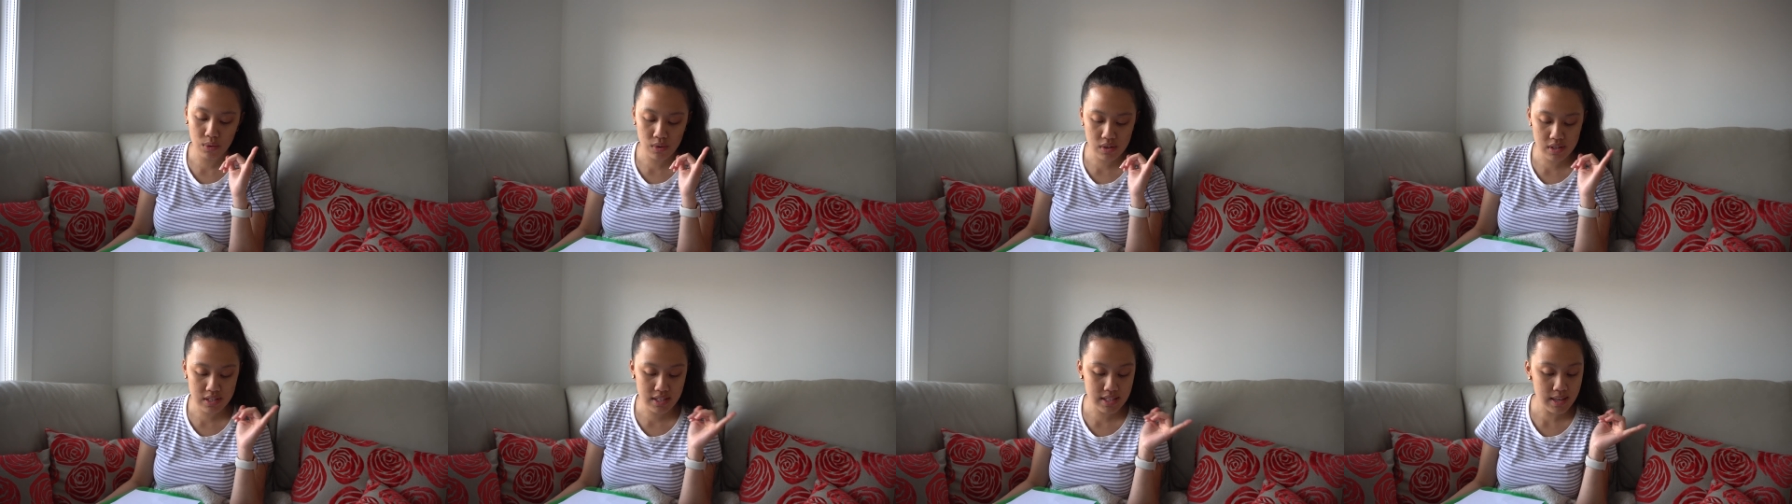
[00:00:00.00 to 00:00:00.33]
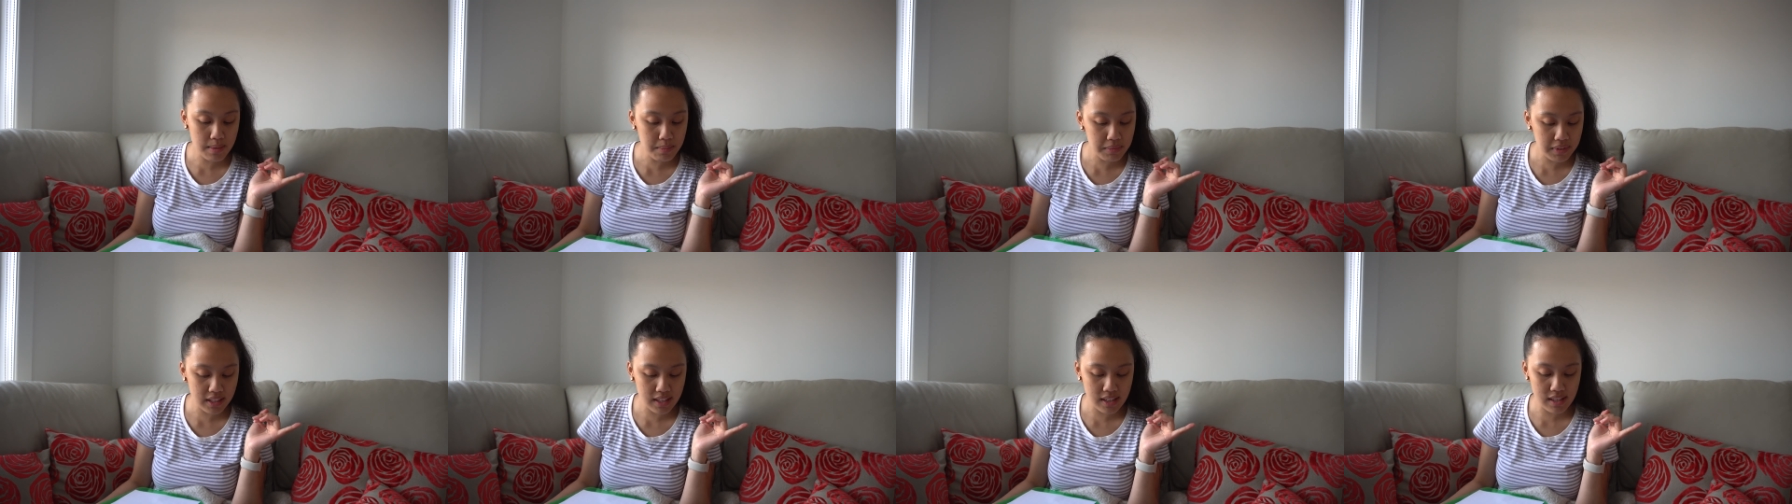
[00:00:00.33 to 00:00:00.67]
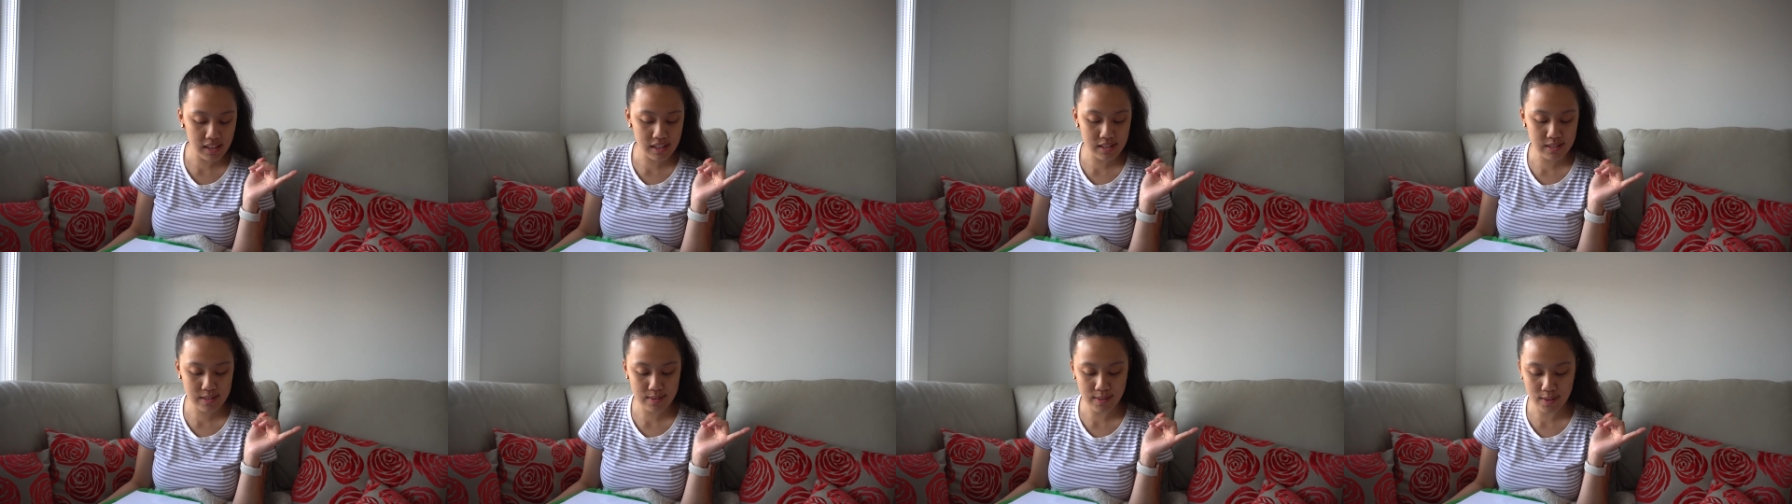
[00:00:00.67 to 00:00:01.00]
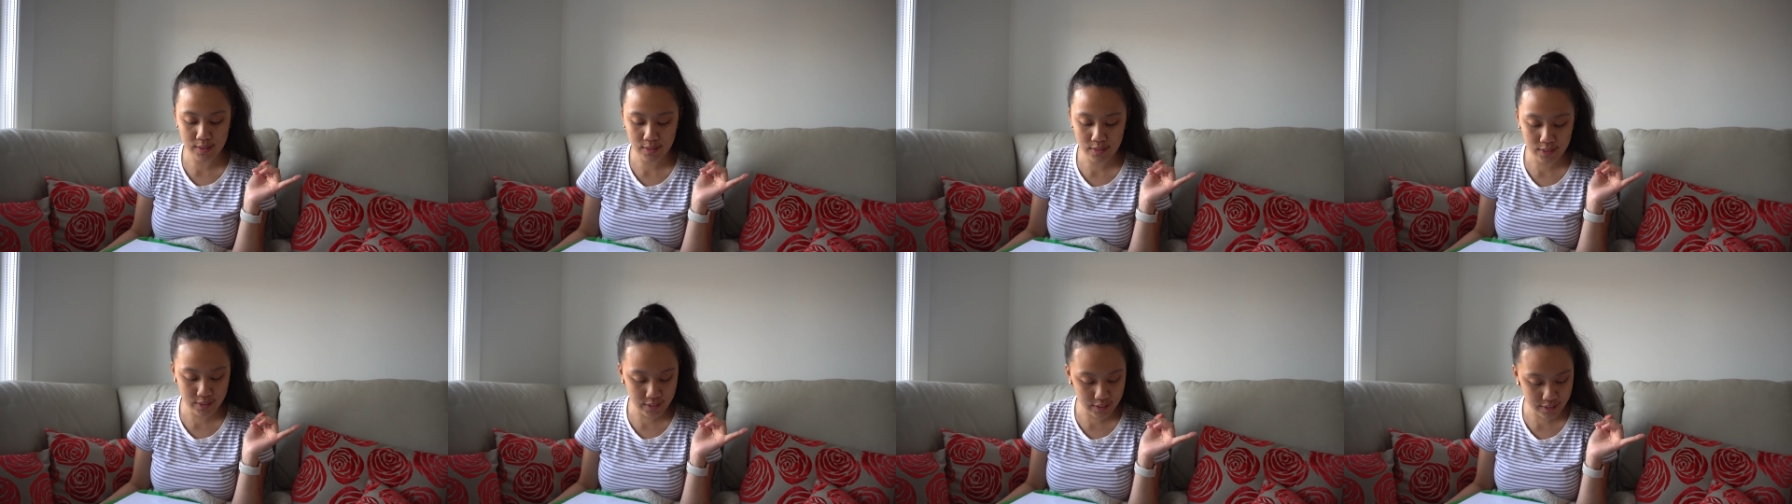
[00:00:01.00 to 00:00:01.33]
or something is
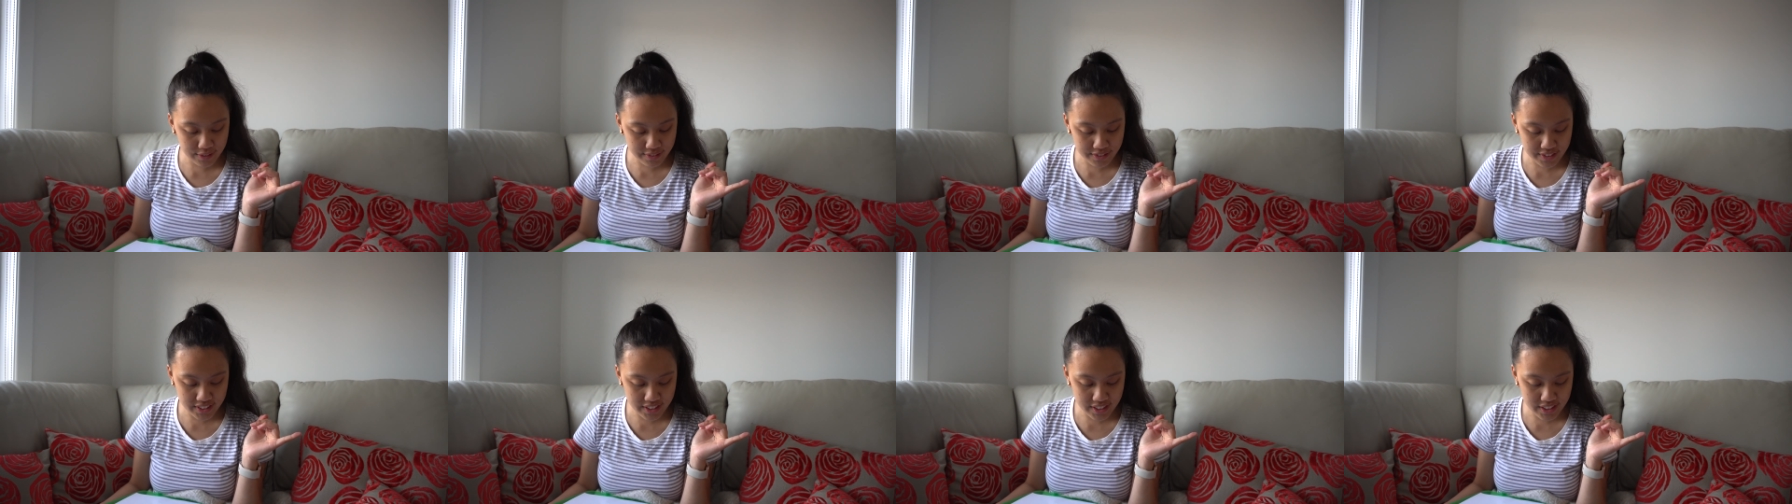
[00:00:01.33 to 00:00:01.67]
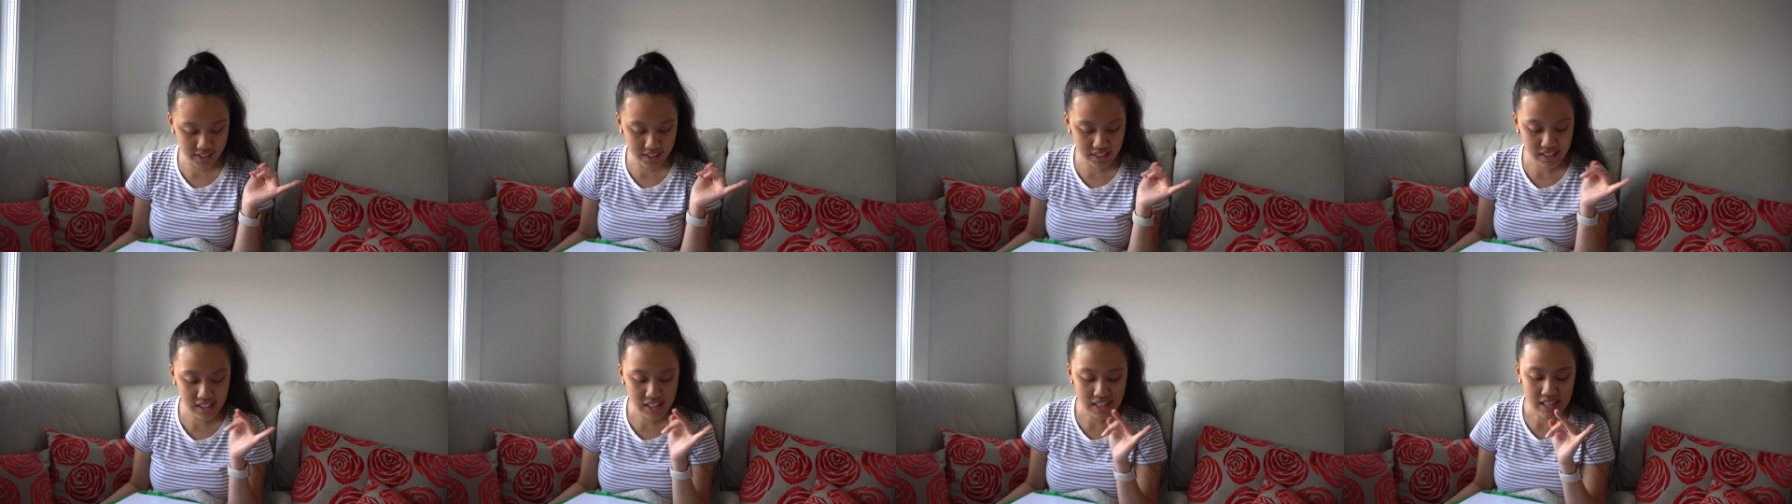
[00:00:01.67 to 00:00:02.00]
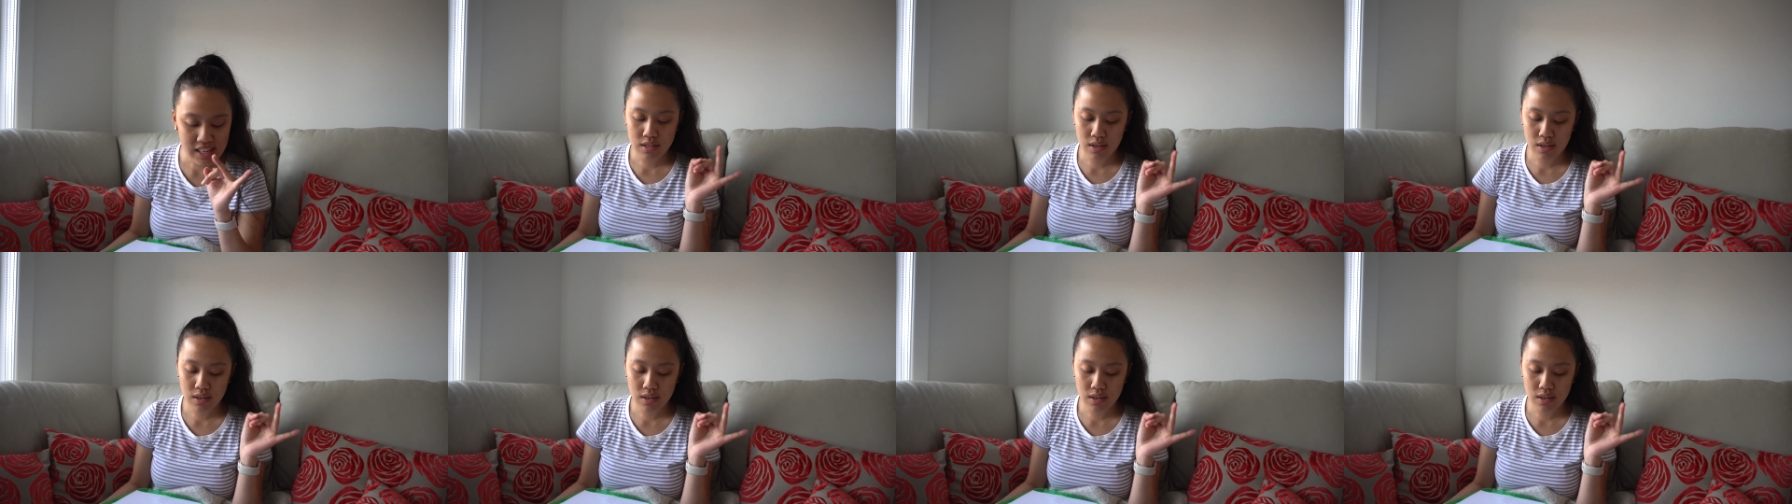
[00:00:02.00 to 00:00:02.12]
not good for you.